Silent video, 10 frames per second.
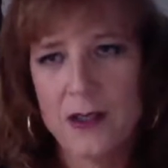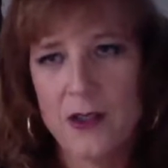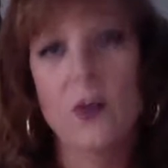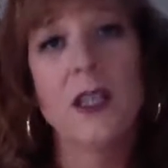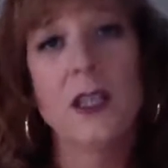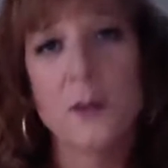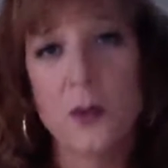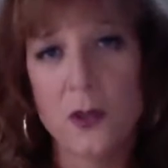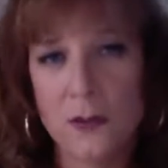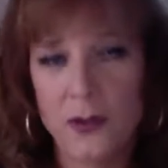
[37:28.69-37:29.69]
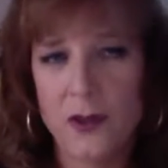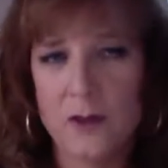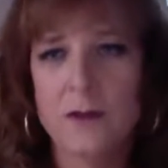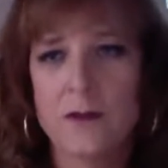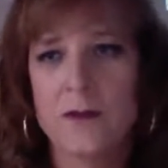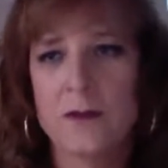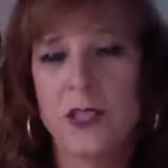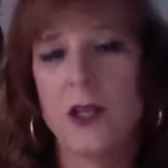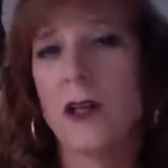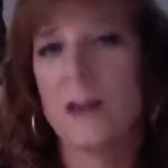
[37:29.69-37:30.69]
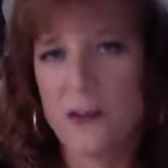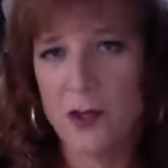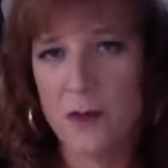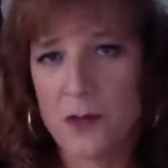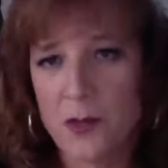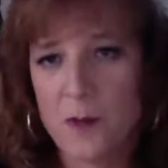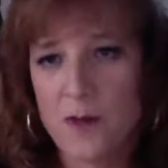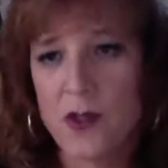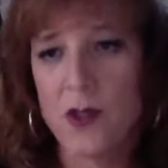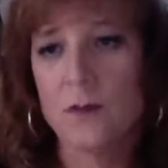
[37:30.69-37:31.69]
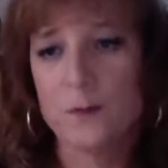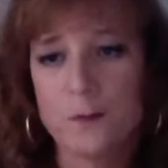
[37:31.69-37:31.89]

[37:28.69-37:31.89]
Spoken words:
unique and beautiful in all of its forms. So